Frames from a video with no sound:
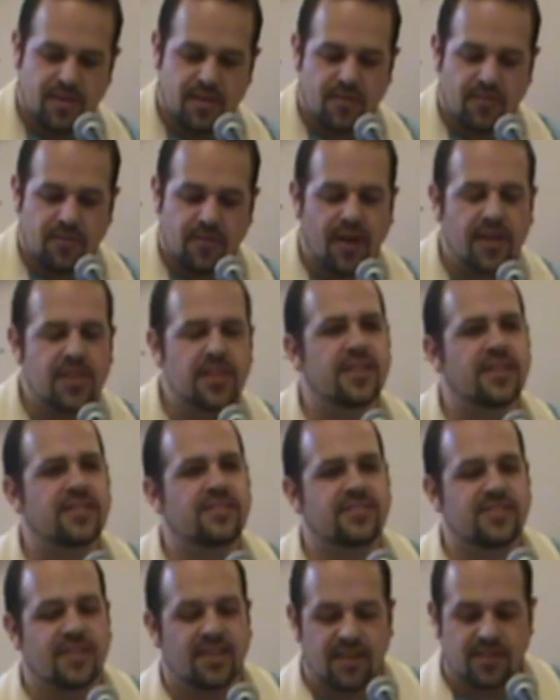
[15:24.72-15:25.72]
Rather than
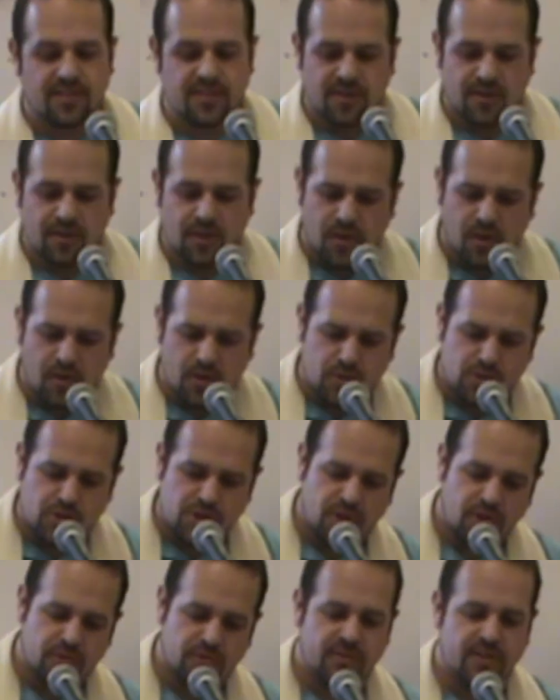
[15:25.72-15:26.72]
saying there are local
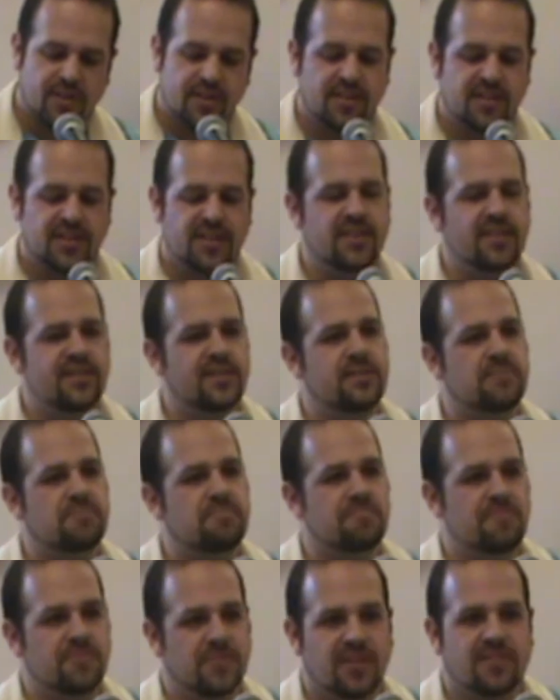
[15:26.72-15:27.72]
children in need,
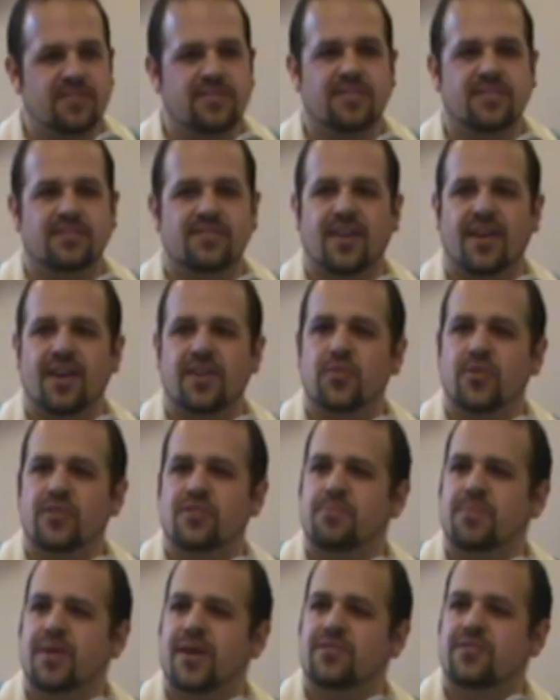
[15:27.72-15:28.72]
let's decide
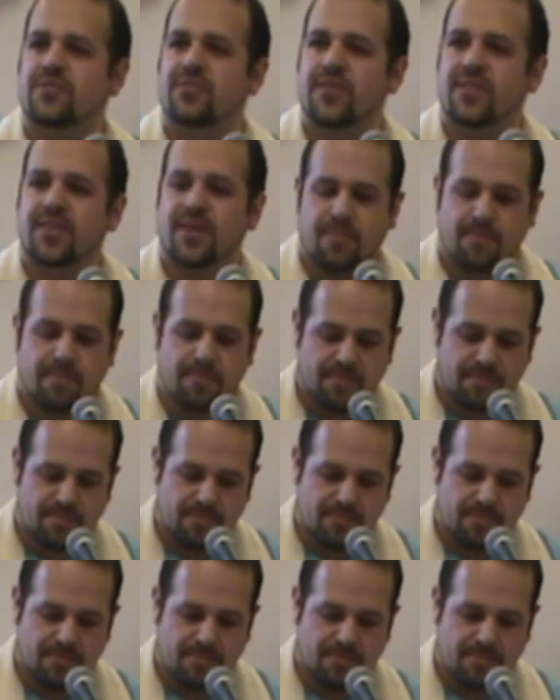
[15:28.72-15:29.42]
what's best for them.